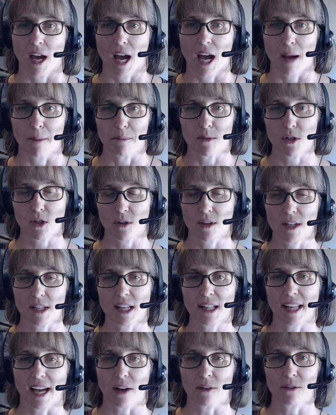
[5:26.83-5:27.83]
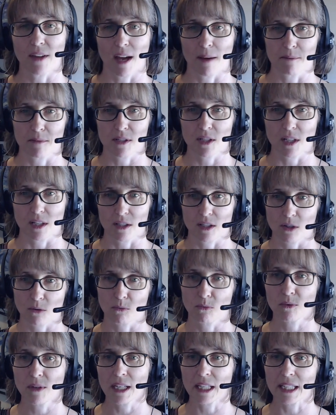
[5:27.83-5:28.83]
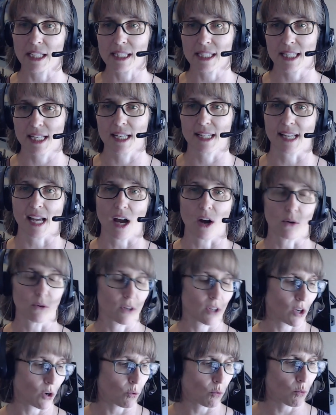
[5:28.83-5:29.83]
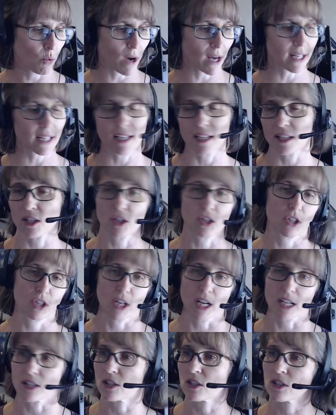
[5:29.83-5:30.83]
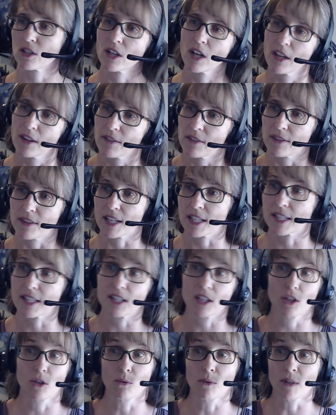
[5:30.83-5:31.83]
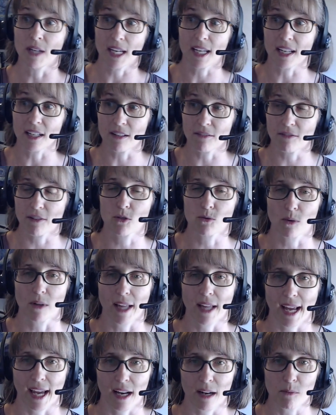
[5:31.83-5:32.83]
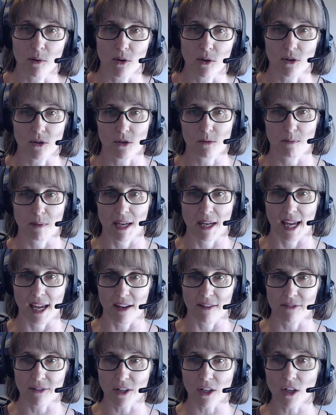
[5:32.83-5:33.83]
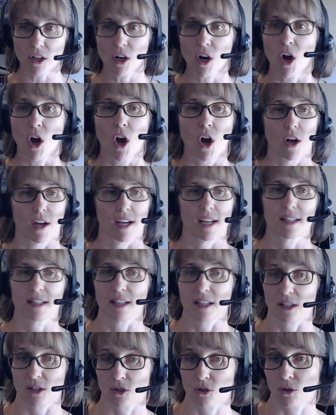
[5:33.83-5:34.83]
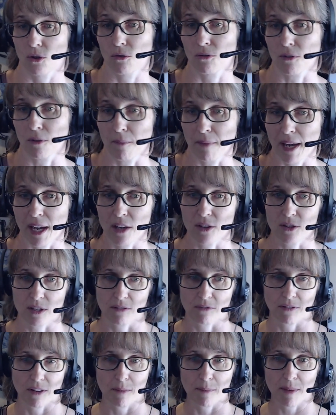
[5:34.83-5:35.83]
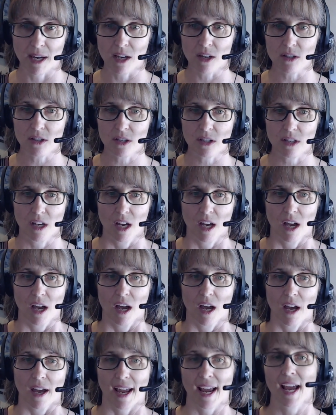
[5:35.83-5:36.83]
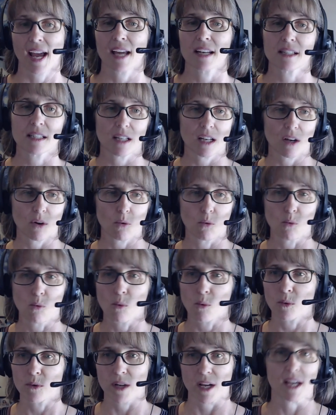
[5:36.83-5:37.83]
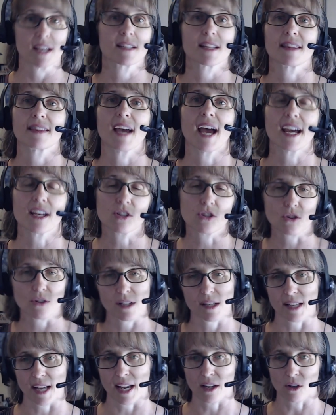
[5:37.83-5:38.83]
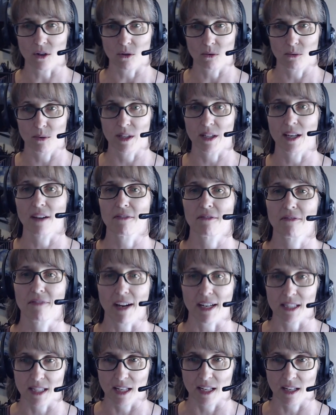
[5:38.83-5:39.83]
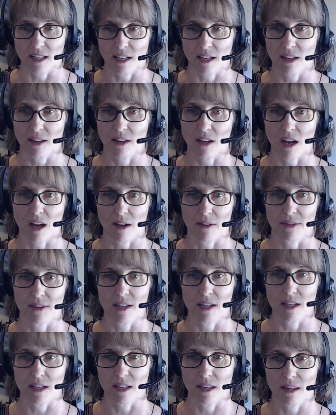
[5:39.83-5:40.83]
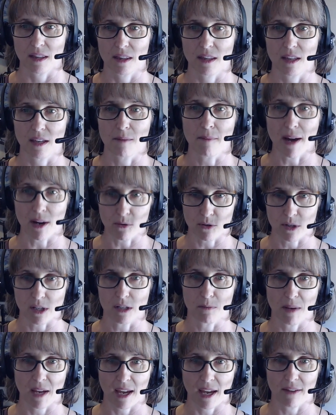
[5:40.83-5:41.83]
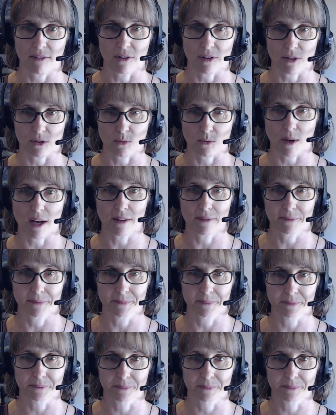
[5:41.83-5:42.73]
Um, so this allowed them to, to really tease out, you know, what is just this unique individual animal's behavior? Is this true for males and females? And is it the estrous cycle really affecting uh, the the mouse's behavior as well?